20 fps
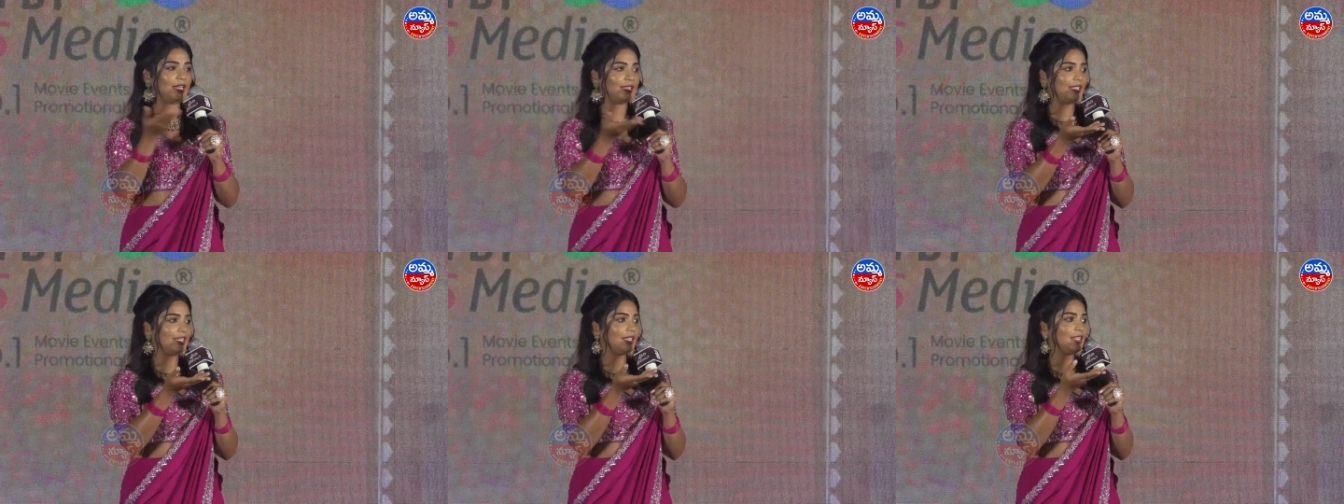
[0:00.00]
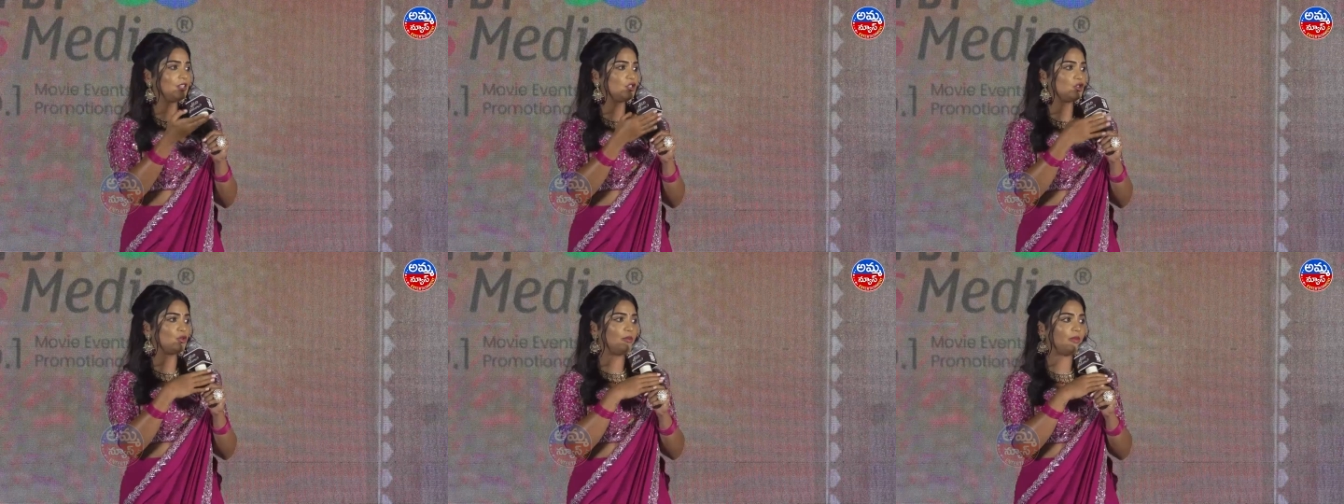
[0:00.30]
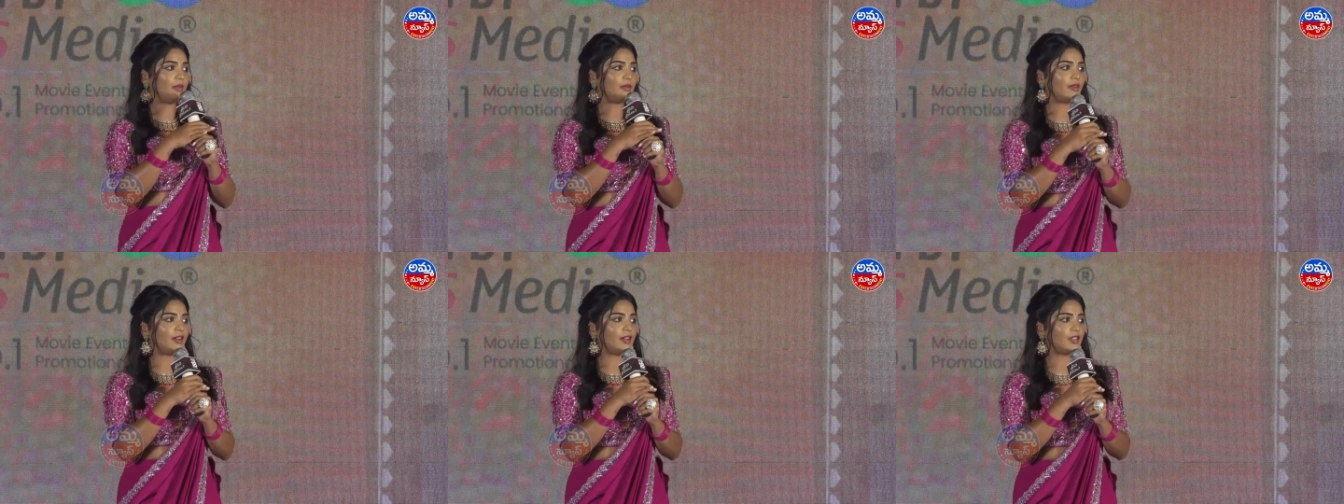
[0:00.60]
I think
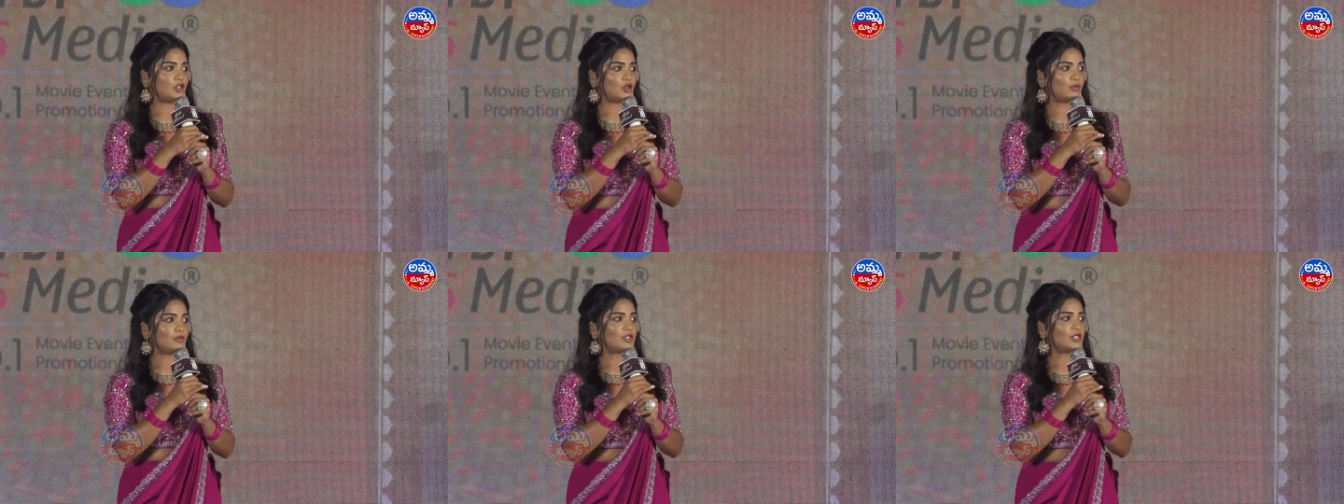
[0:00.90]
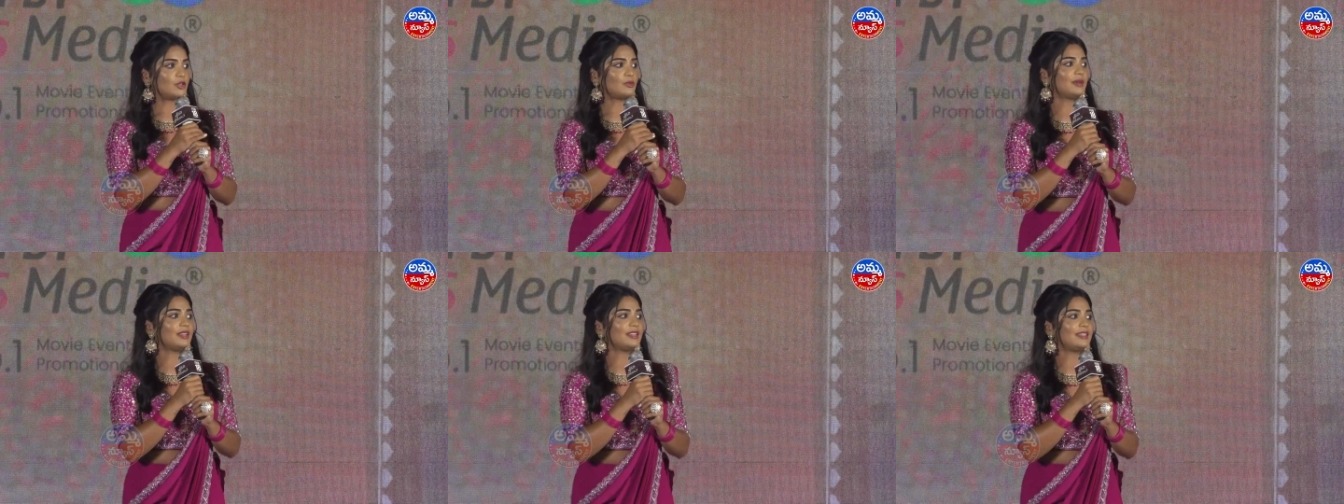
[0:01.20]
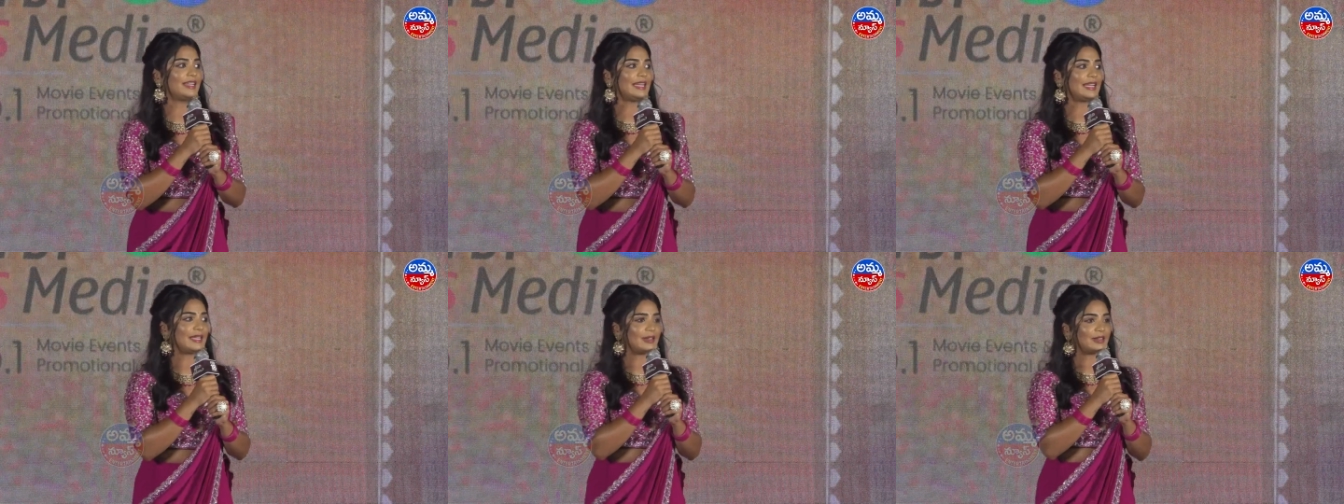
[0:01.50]
Jum, uh, Jum
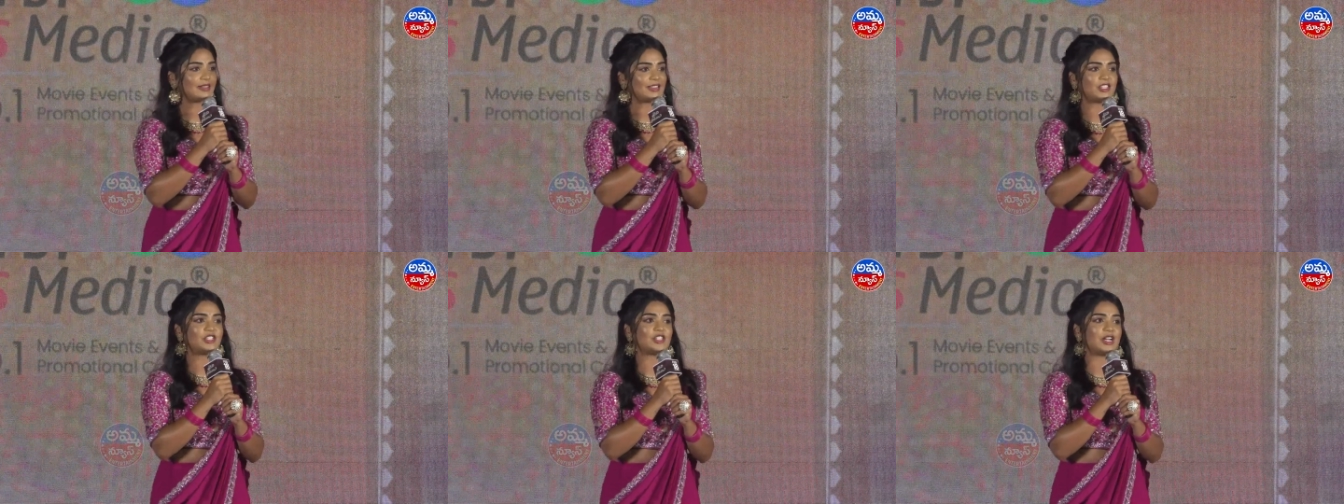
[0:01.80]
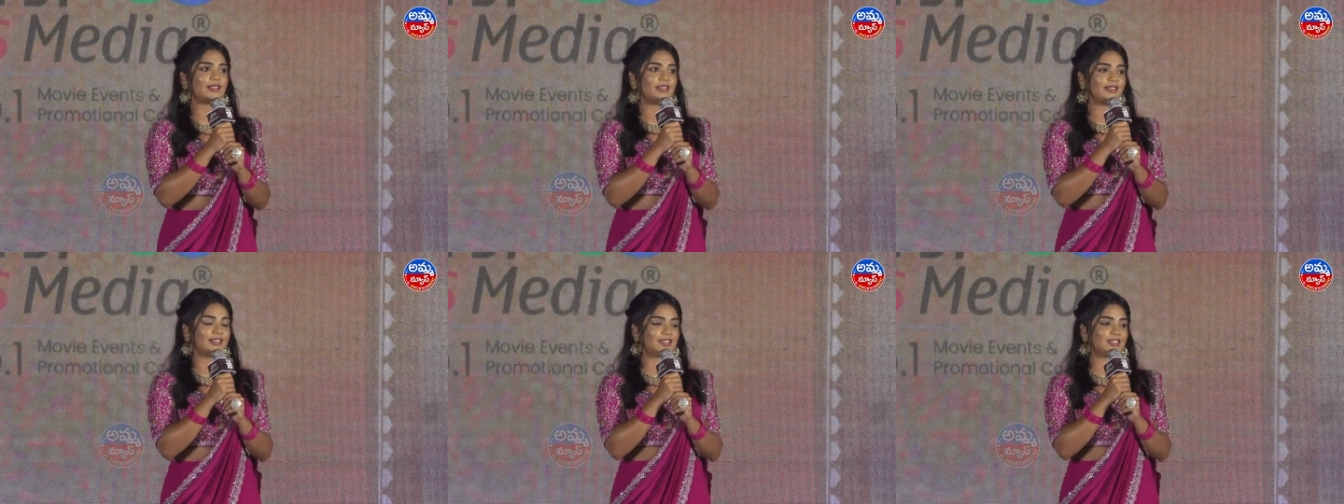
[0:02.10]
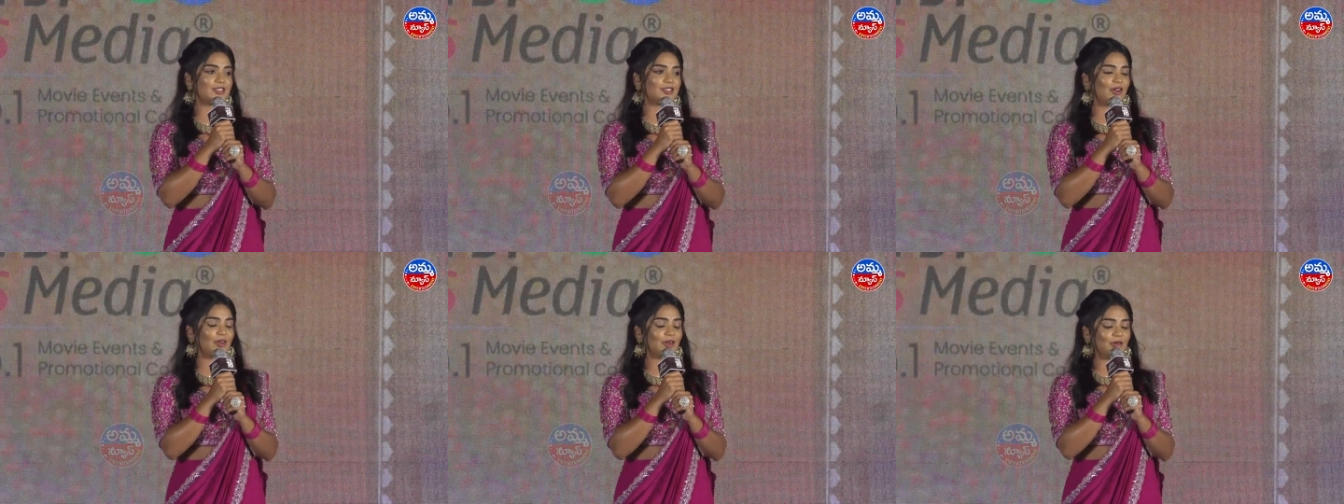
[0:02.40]
Jumandile, the Jat
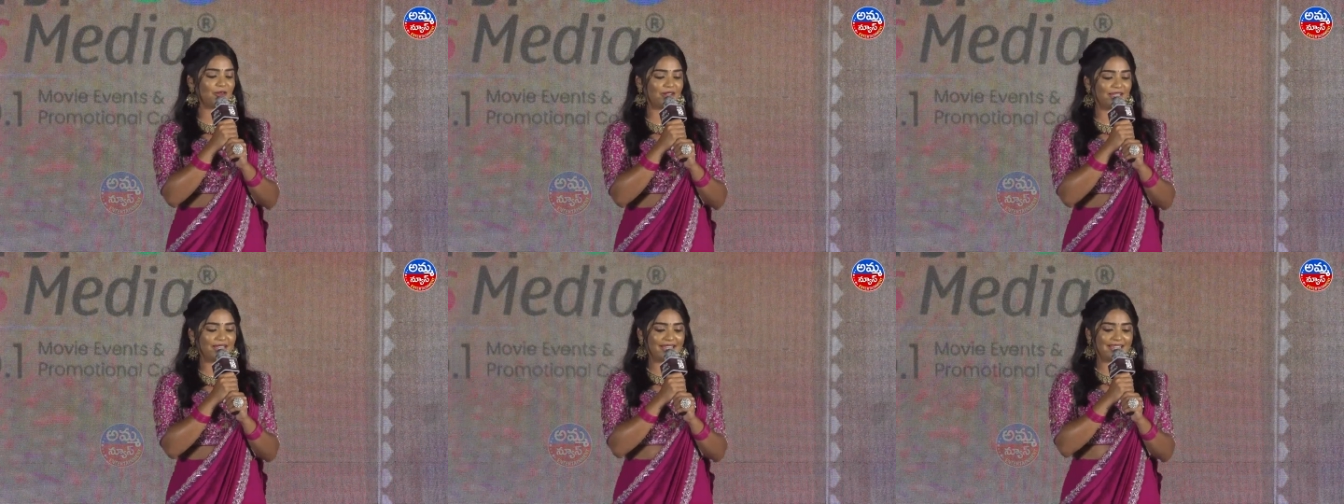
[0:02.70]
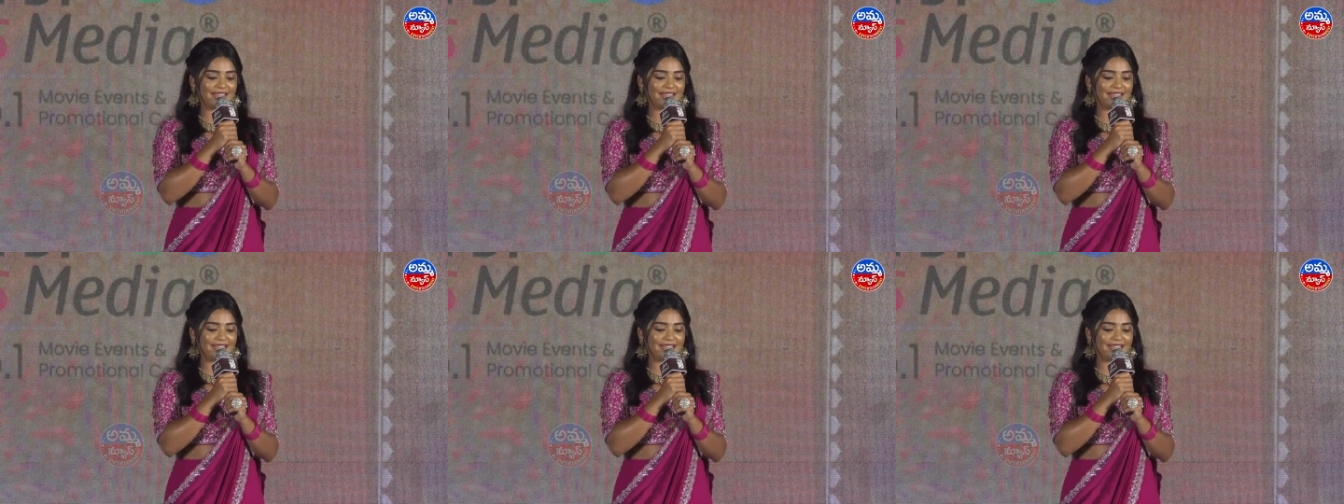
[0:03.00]
song,